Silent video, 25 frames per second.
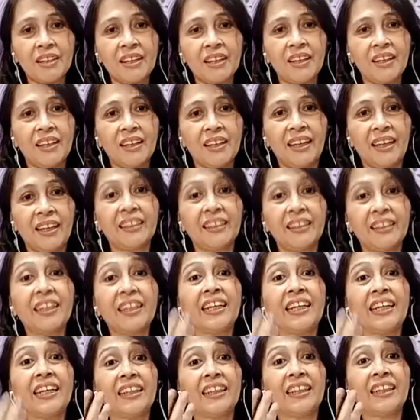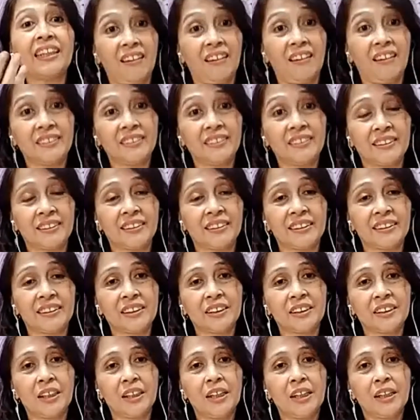and healing others.
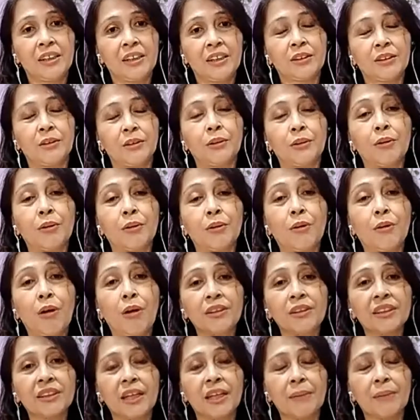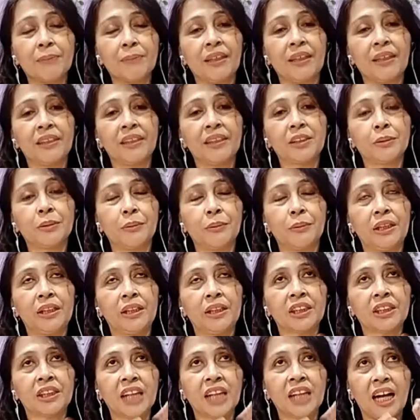So the concept is we
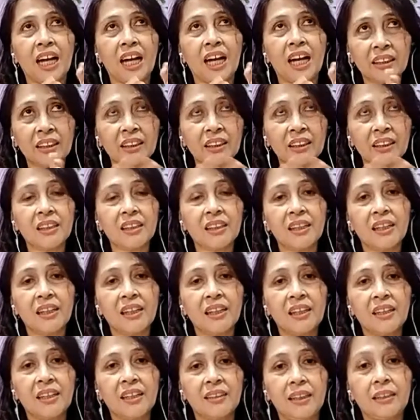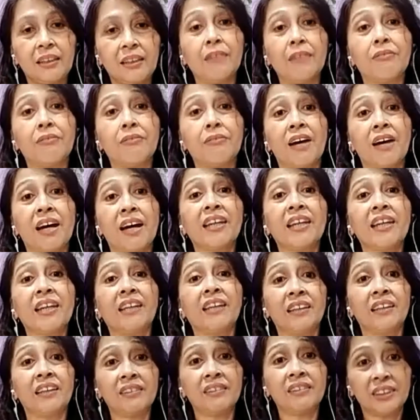channel the divine
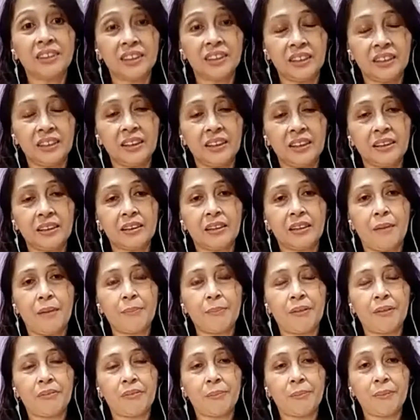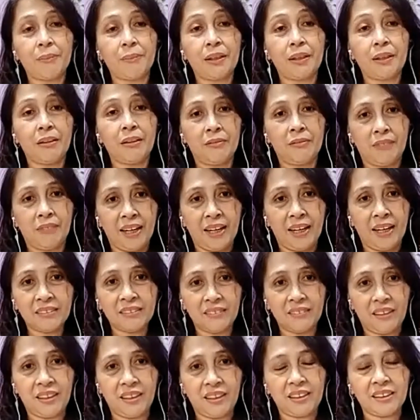energy coming from the divine
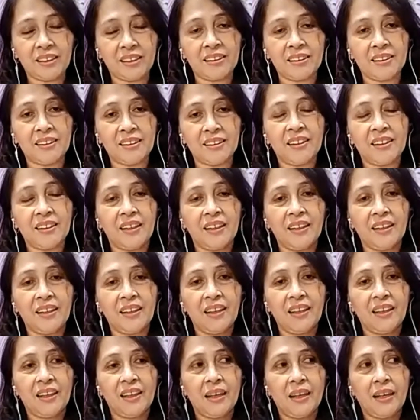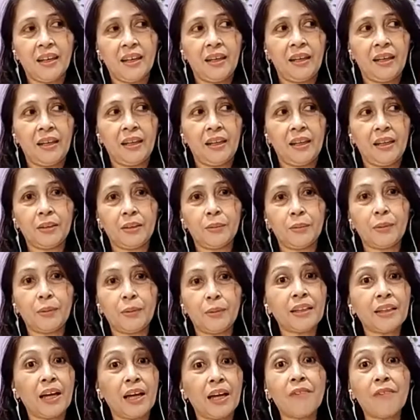God, and
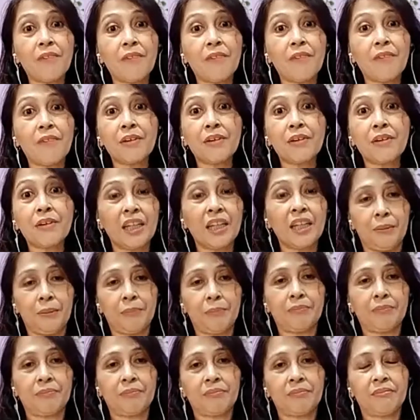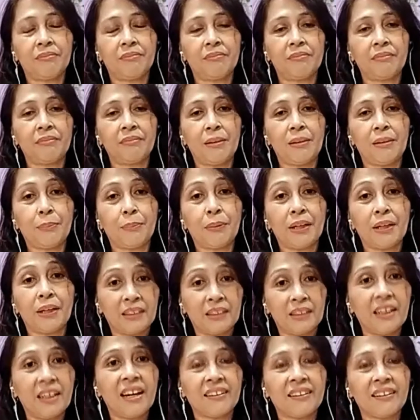whatever name na pwede
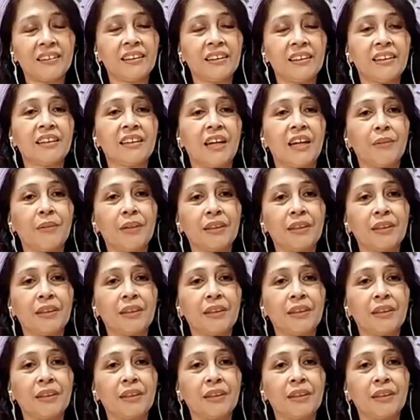nating itawag